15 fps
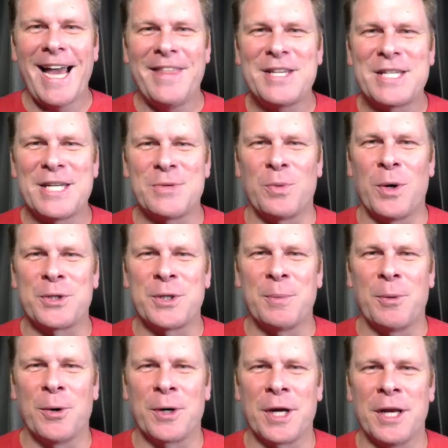Hi, this is
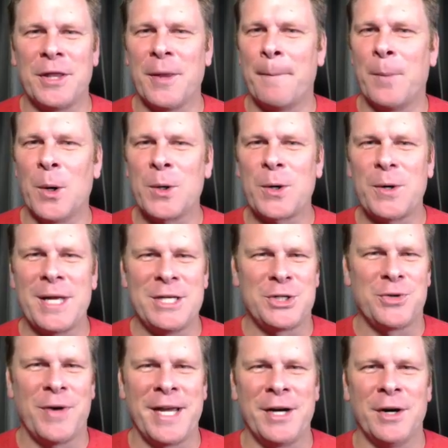Walter Borgen, the broker
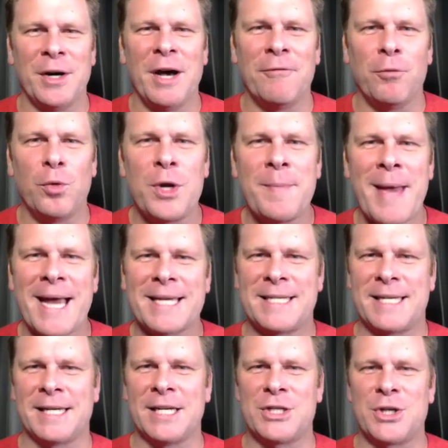and trainer of
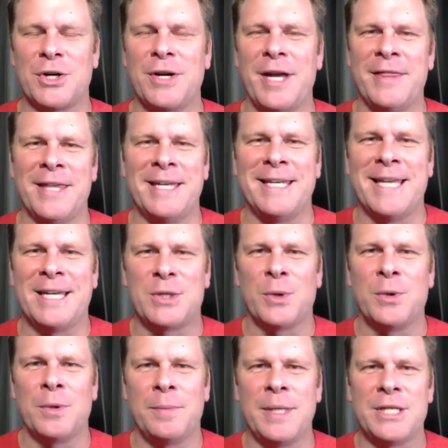RE/MAX Signature in the
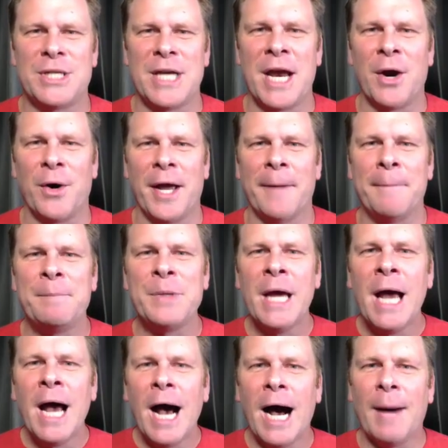Daytona Beach area.
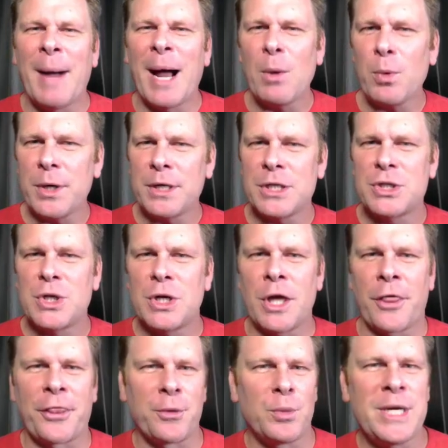I wanted to show
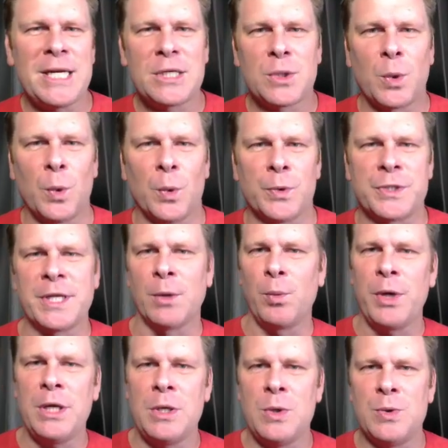you 3 tools
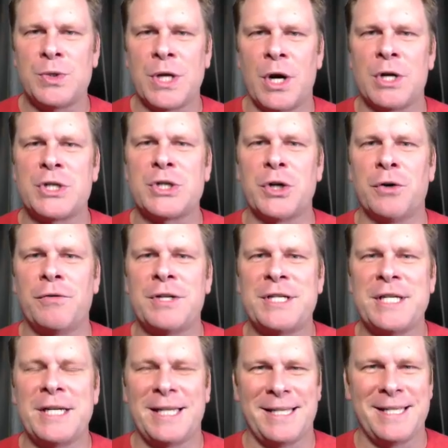that we use in our
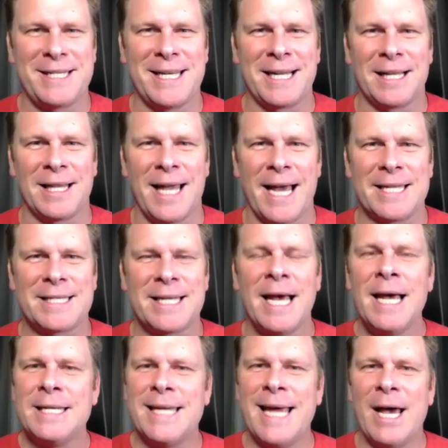servicing a listing class
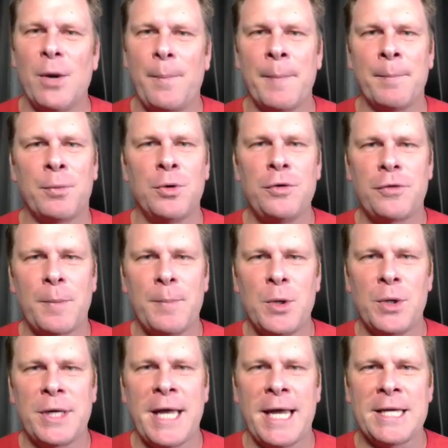to help improve
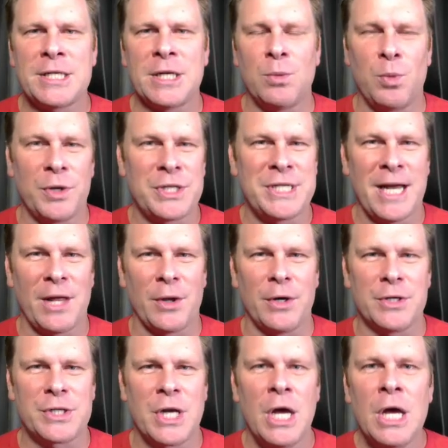communication with
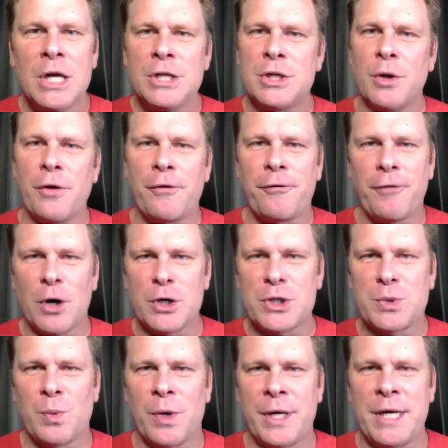sellers. So the
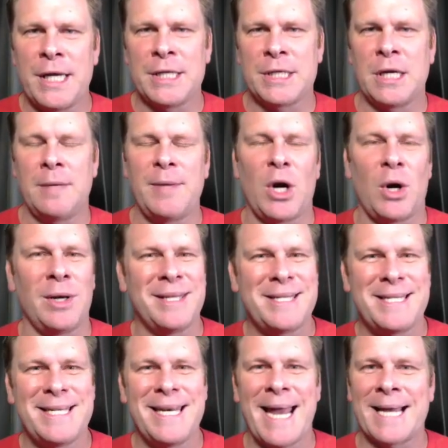first one is going to be our
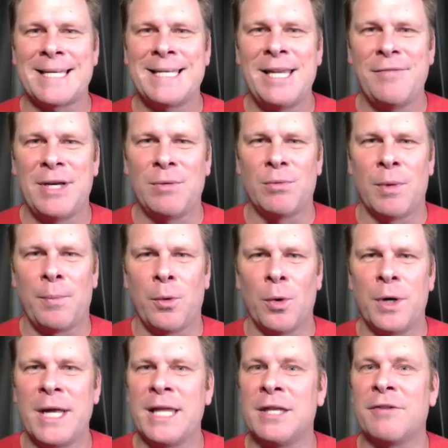listing activity
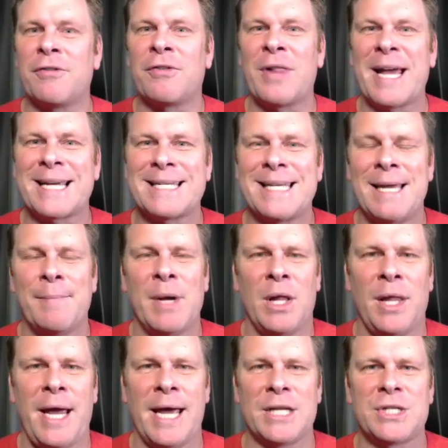report in the FELX
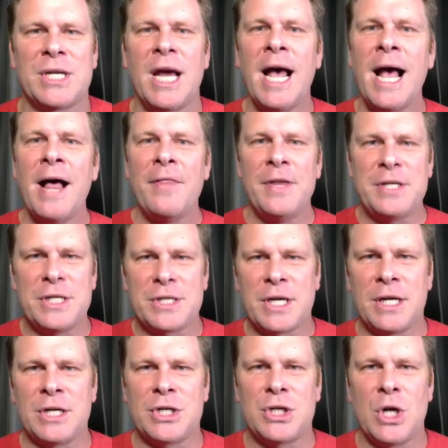MLS. This
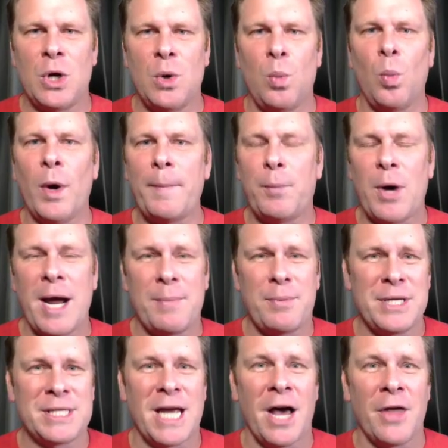is going to show what
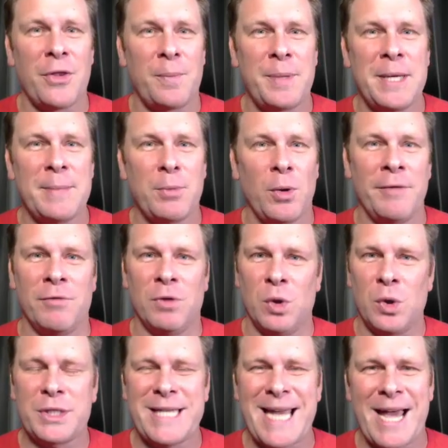properties other people have
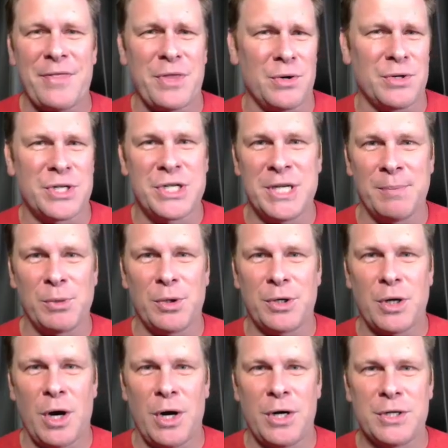looked at that are
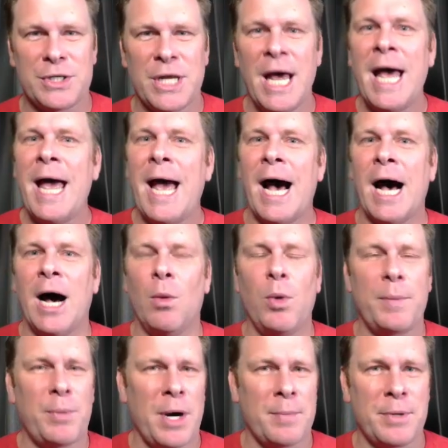similar to ours,
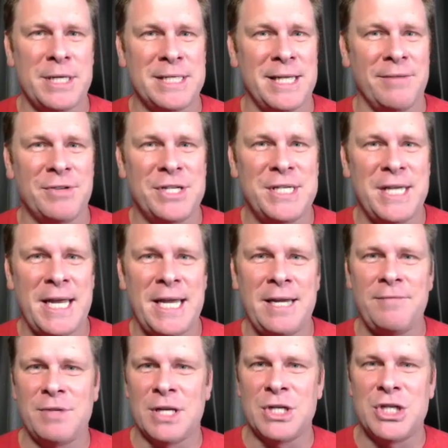what properties they've
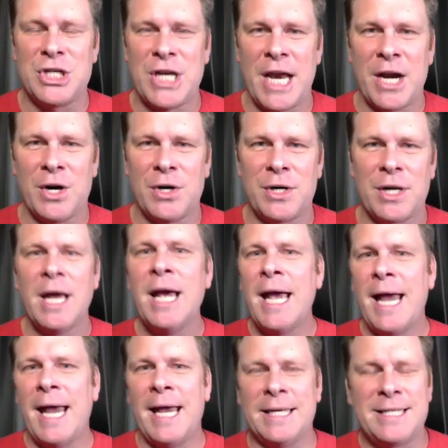saved and shared,
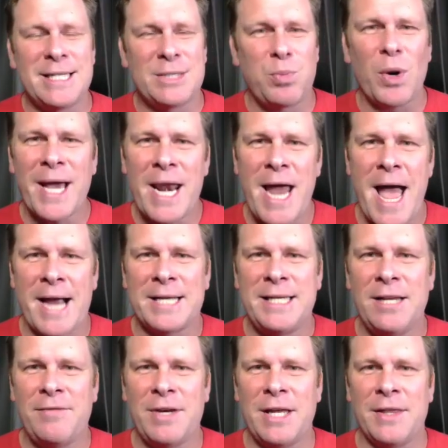and just what kind of
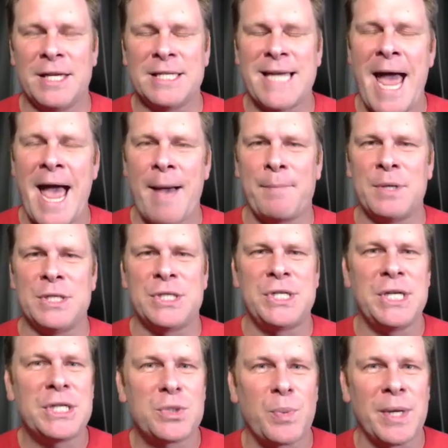activity that has happened
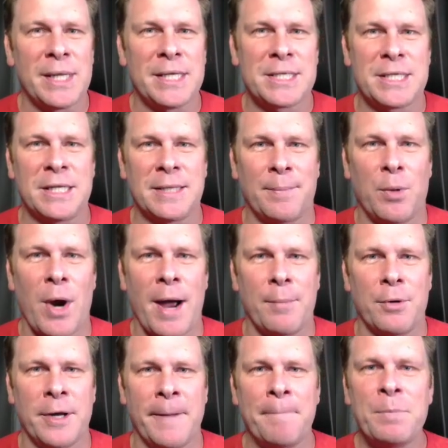since we listed the
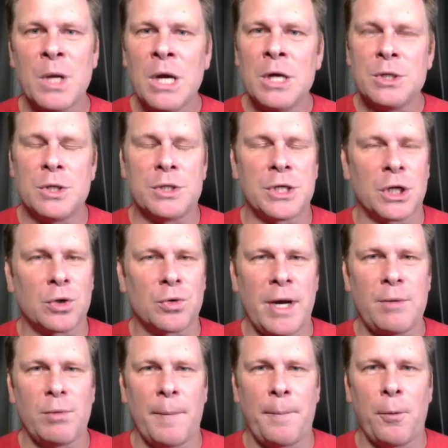property. So it's a
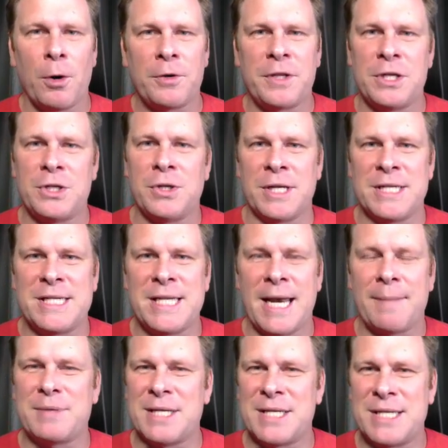great report that you can
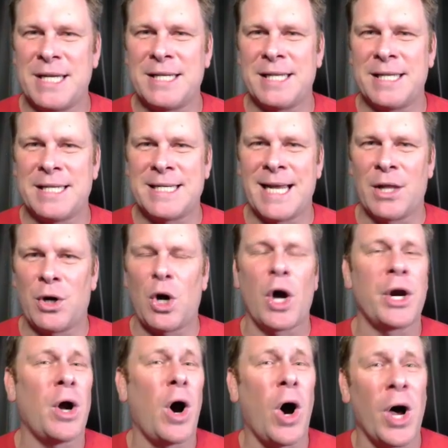set up to send to the seller
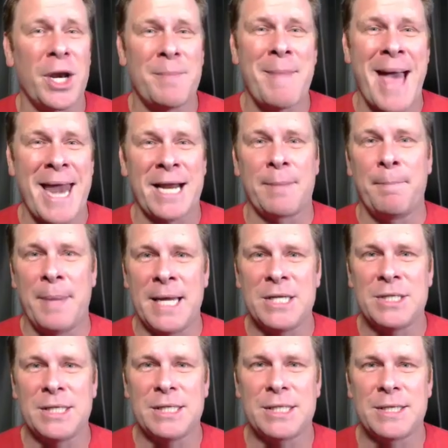on an automatic
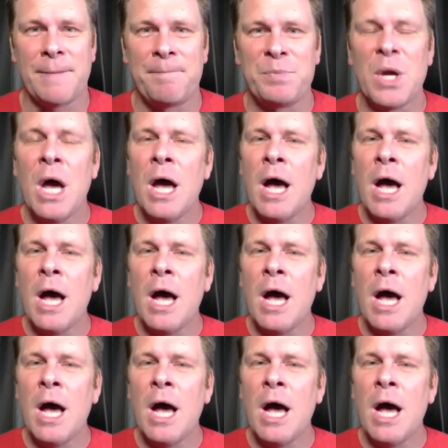basis.